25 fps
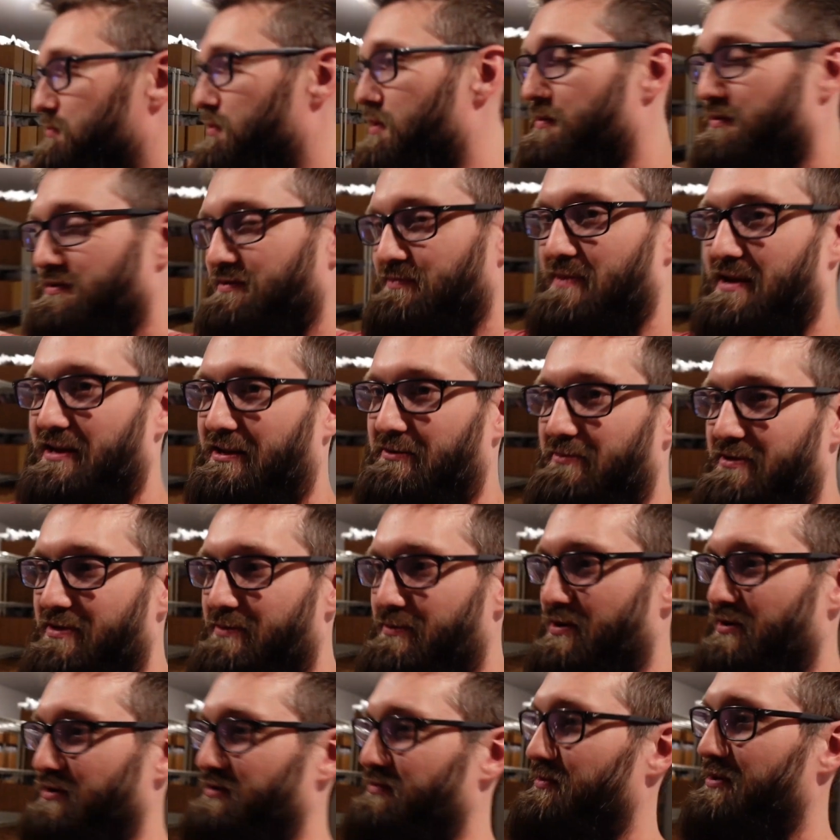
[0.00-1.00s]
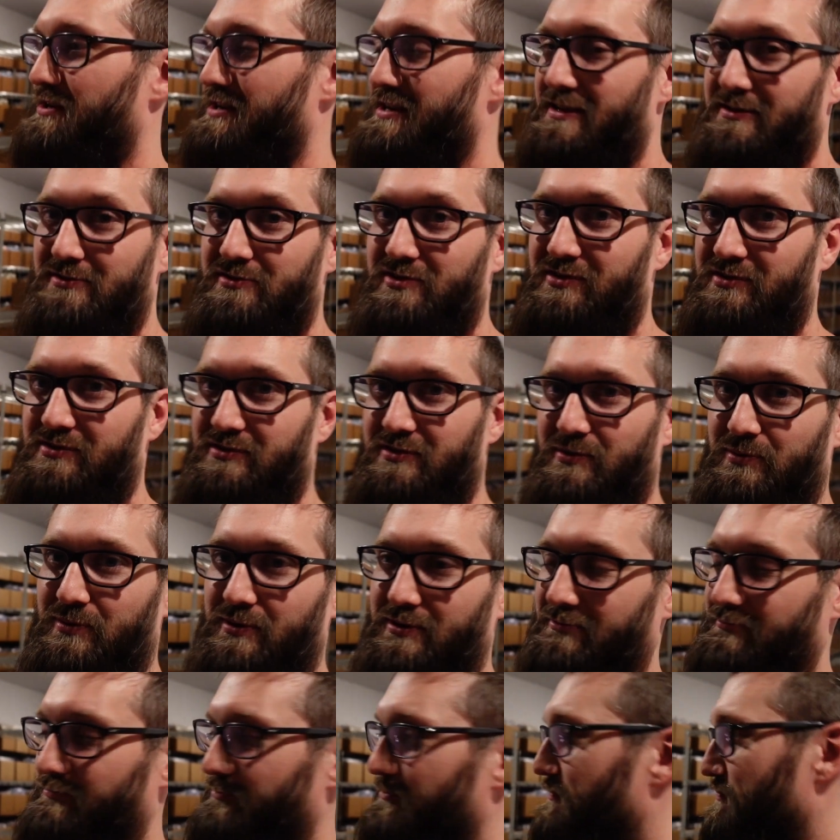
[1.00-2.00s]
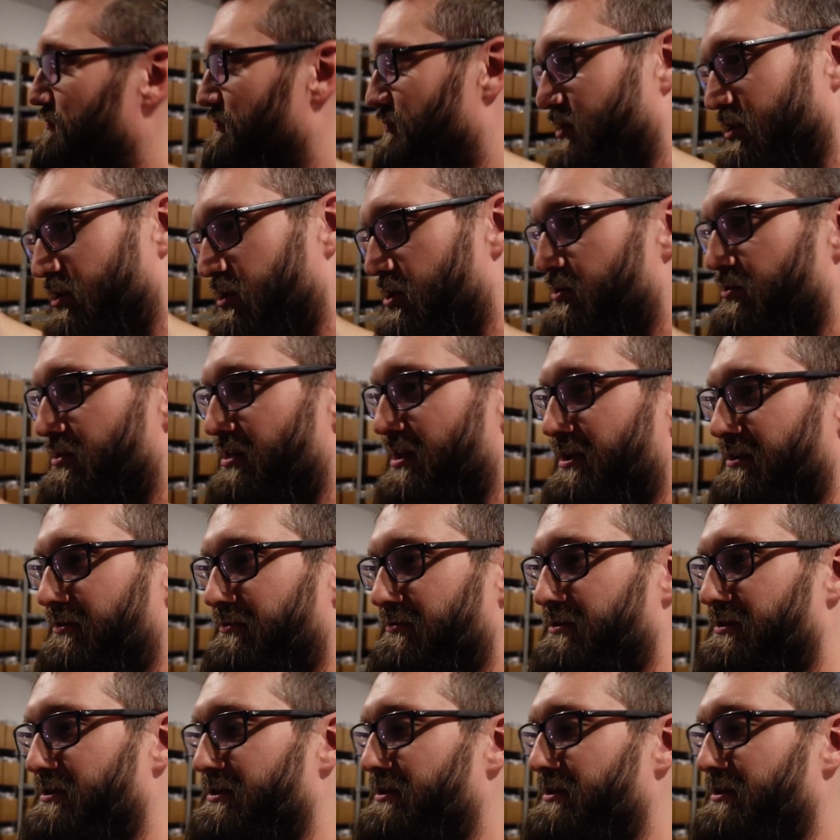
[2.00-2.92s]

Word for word: what was making me the most money. It's just doing clothing.